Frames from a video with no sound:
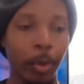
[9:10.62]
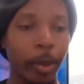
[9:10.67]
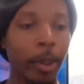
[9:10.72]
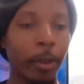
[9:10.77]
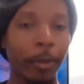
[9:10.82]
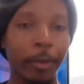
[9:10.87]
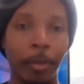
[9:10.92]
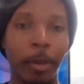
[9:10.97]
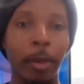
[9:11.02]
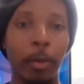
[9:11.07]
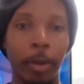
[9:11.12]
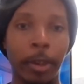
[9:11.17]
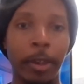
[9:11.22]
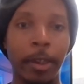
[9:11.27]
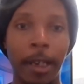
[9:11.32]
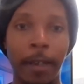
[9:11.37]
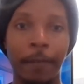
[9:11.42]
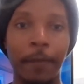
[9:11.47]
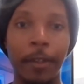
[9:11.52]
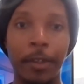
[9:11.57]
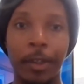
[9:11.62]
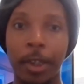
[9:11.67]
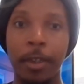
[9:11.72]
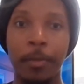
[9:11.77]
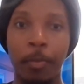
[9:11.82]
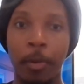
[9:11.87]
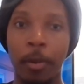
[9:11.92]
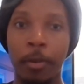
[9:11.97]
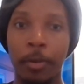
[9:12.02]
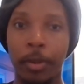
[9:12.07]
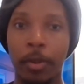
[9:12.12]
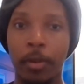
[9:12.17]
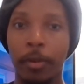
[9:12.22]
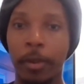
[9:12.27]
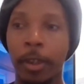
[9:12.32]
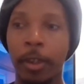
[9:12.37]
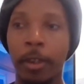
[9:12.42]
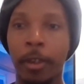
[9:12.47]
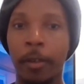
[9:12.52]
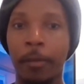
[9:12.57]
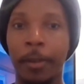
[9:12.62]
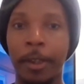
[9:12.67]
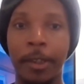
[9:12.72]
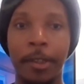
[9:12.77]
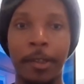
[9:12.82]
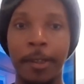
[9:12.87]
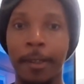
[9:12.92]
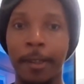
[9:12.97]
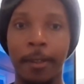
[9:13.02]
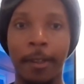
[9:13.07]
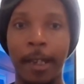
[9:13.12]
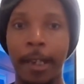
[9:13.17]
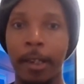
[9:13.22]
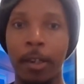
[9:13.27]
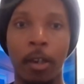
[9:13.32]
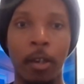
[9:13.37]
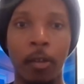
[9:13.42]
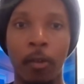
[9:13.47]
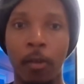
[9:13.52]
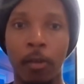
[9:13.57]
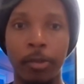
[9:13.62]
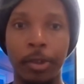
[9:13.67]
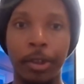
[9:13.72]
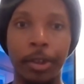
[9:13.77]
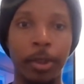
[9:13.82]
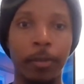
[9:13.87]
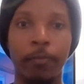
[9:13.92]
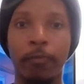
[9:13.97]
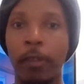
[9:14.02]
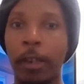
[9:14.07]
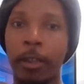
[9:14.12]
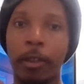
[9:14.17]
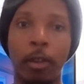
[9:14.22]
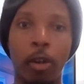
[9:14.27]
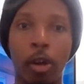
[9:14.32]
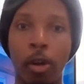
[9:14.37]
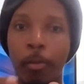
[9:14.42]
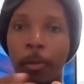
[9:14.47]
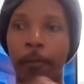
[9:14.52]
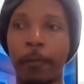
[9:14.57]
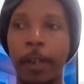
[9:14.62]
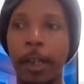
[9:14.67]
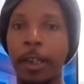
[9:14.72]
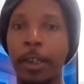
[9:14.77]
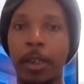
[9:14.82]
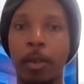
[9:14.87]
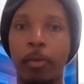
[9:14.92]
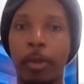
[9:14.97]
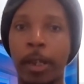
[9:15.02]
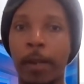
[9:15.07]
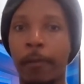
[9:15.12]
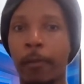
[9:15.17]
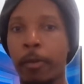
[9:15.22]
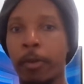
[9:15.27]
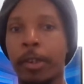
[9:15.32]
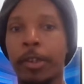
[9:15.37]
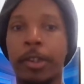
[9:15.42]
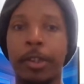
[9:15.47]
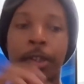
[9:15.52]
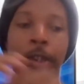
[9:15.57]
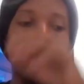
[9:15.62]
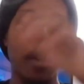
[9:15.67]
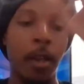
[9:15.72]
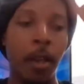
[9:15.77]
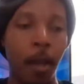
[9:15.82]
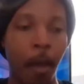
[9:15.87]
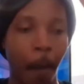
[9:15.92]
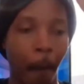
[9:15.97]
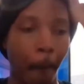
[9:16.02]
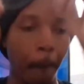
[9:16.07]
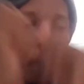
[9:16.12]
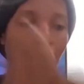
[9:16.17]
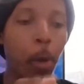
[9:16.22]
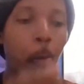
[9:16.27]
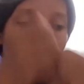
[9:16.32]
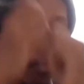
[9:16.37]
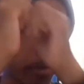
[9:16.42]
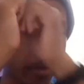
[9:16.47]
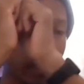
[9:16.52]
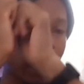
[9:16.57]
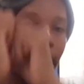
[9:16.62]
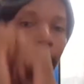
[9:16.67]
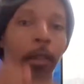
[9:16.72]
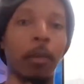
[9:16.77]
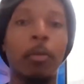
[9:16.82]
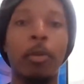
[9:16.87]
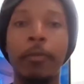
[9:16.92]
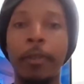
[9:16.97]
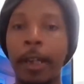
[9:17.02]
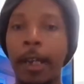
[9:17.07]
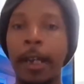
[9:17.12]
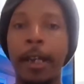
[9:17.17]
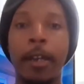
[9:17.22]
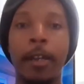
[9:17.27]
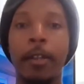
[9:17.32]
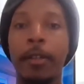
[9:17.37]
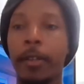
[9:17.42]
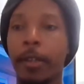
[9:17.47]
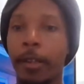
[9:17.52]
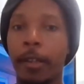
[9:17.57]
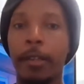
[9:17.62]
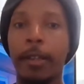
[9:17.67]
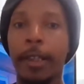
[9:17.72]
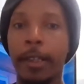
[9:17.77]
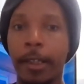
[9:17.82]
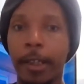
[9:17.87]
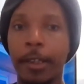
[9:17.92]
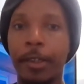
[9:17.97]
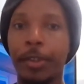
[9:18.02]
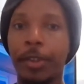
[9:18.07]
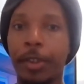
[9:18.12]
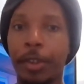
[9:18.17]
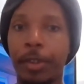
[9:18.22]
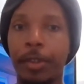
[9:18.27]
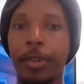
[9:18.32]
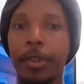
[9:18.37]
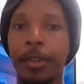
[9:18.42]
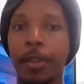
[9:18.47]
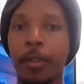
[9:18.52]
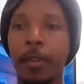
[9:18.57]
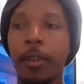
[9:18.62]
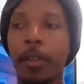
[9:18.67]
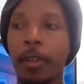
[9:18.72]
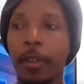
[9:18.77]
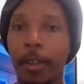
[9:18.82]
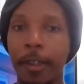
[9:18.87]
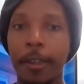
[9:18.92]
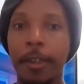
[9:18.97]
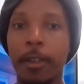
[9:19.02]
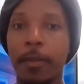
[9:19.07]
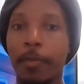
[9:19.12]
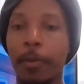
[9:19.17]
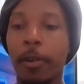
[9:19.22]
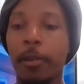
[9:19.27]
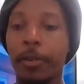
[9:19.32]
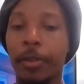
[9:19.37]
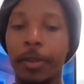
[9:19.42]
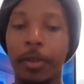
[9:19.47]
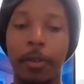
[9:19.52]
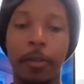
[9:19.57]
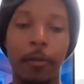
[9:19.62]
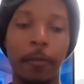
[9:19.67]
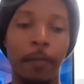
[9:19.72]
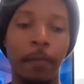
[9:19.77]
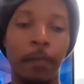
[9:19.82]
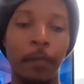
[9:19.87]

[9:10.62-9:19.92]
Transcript: kill somebody with a knife is personal, you know. This isn't like, oh, just some regular home invasion or whatever. You could just, whoop, knock them over the head. You know, like, this is personal.